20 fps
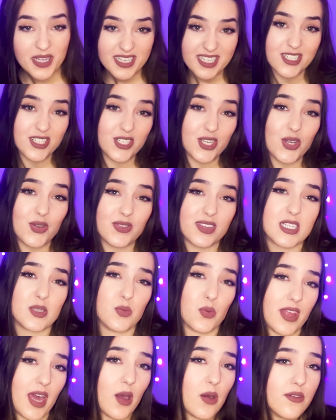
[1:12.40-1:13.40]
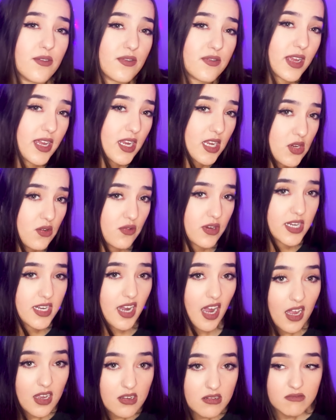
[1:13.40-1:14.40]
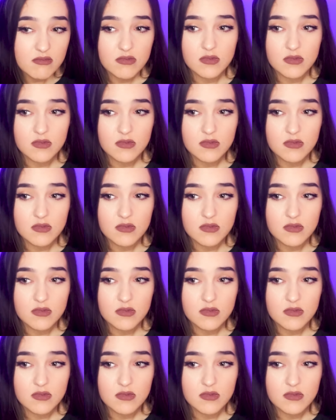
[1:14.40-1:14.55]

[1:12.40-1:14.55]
it can do this without inflating your ego,